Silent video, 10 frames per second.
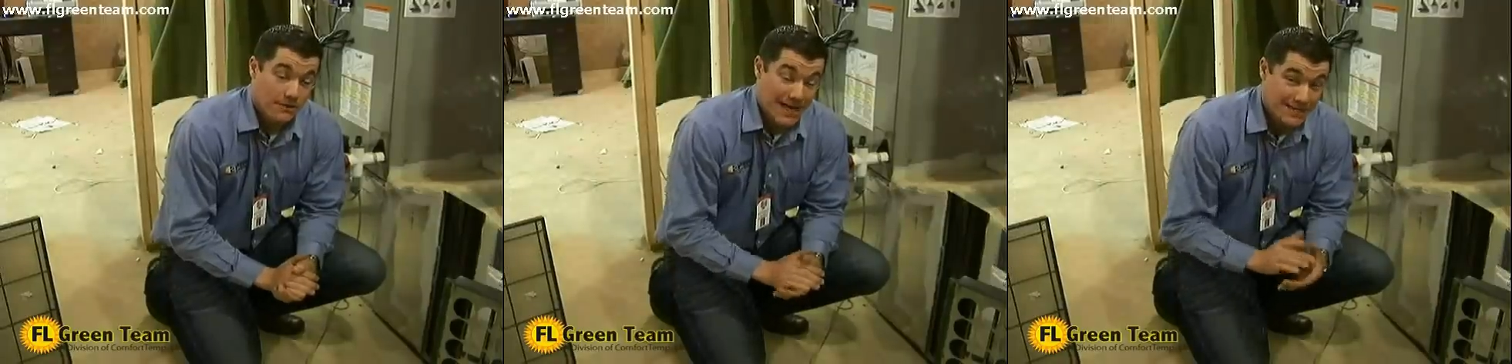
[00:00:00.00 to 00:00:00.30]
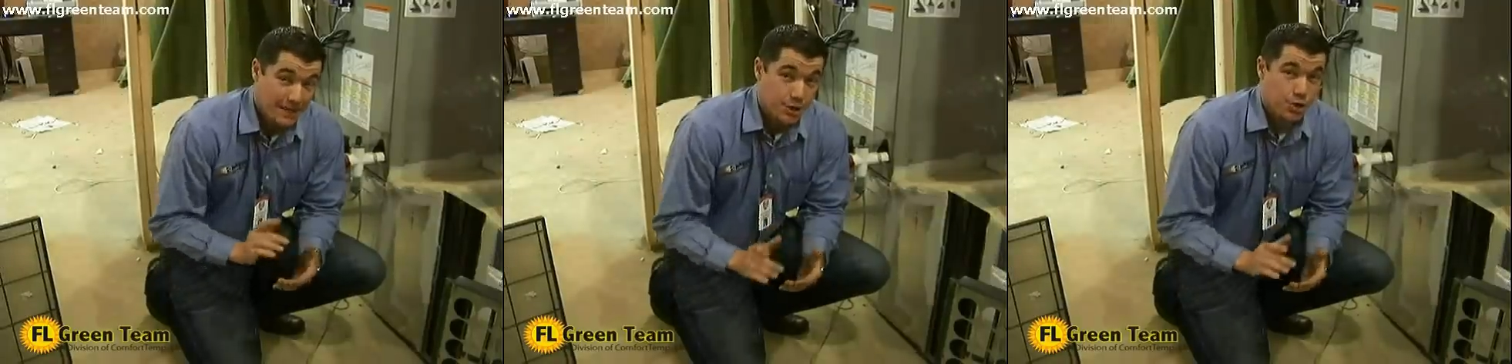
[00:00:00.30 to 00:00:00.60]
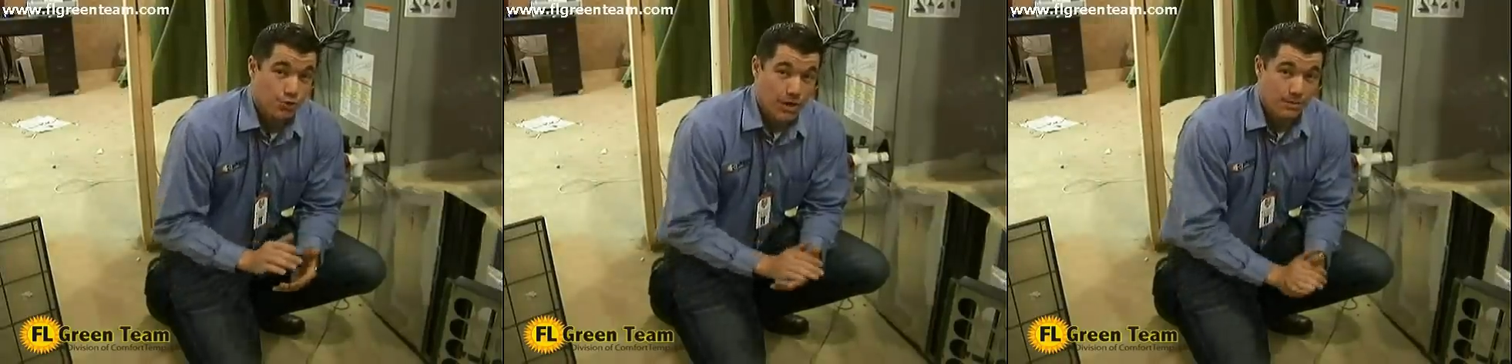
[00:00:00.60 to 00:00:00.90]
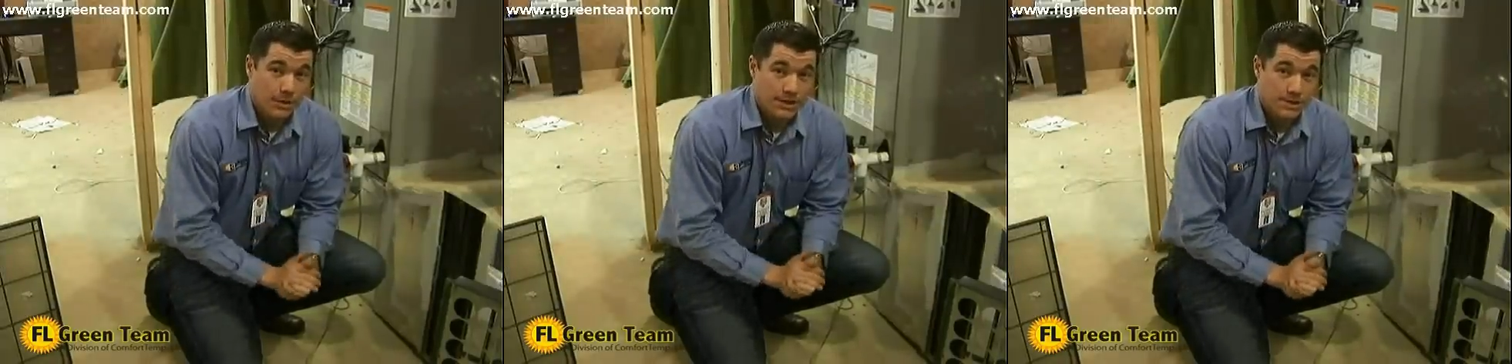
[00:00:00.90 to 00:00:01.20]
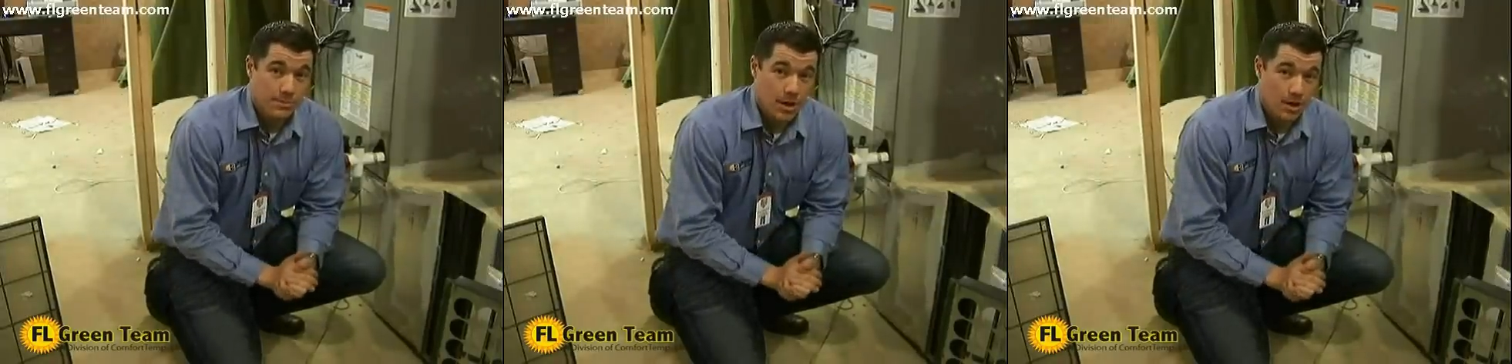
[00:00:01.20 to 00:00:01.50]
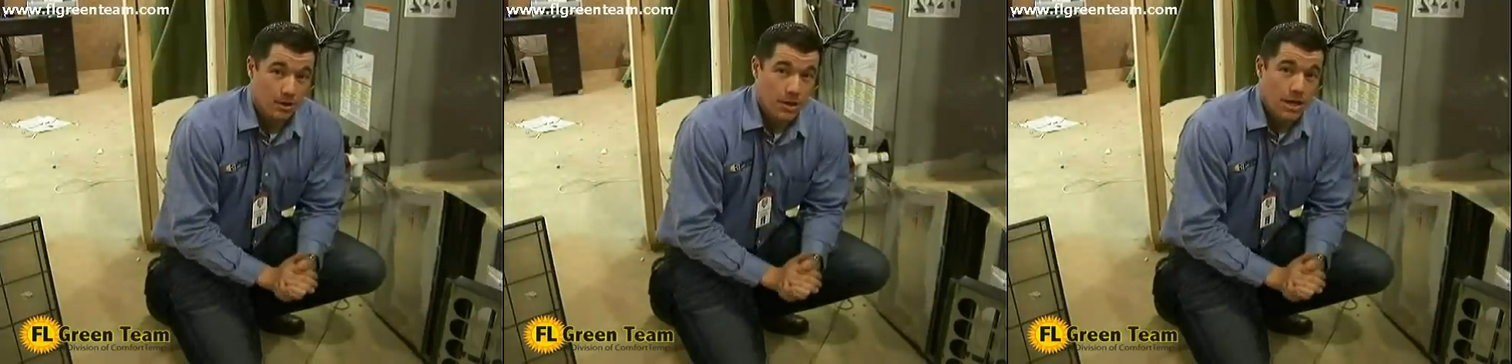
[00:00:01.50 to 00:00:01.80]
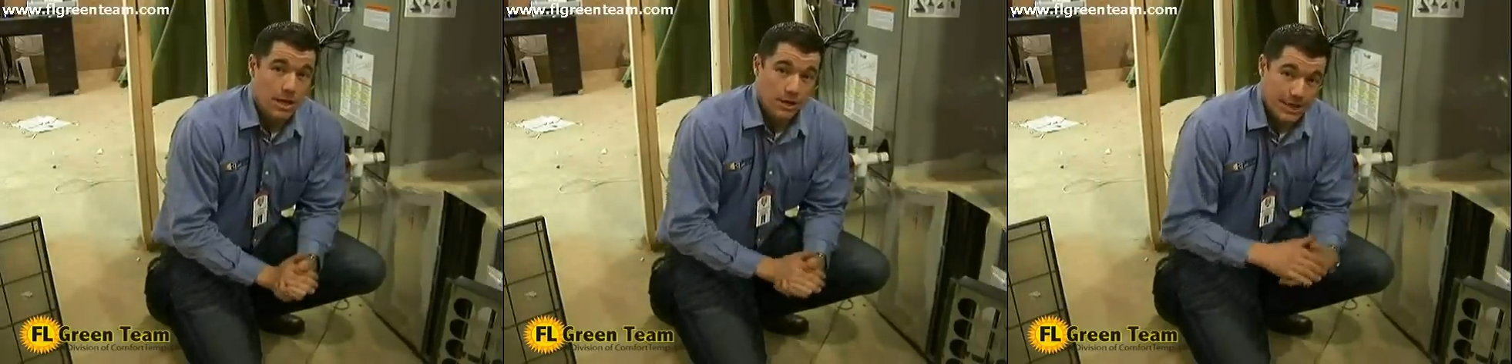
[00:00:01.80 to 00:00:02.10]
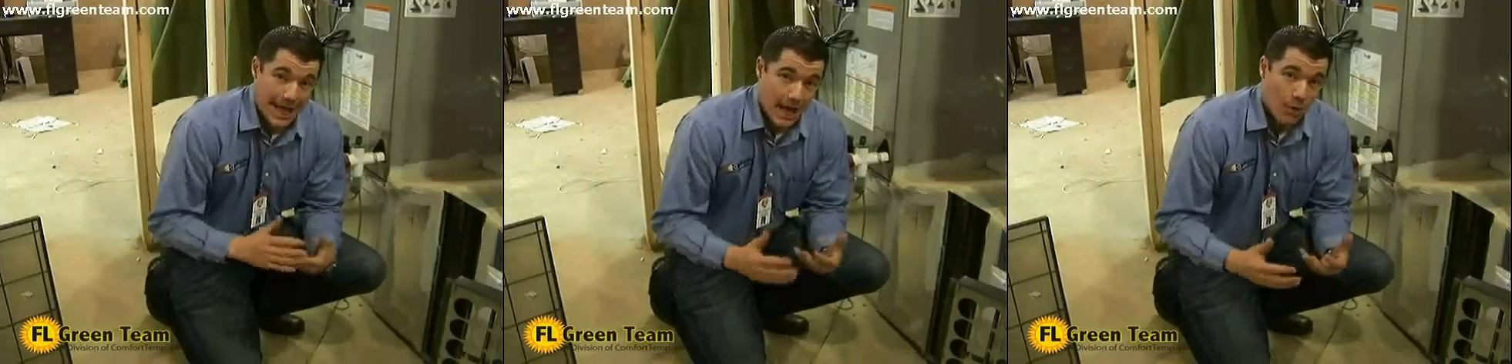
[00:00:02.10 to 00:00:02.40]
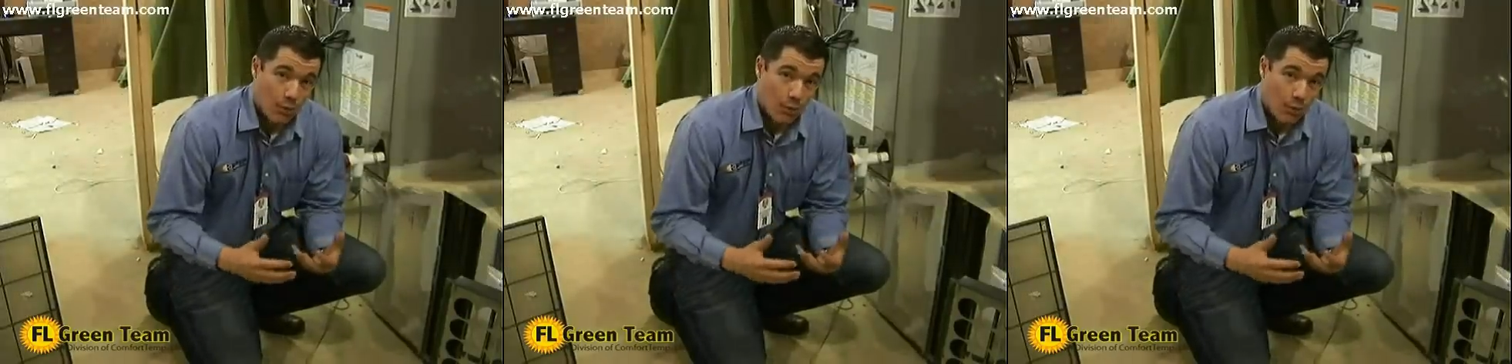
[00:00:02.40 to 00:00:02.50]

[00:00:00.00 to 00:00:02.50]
That's extremely small. Now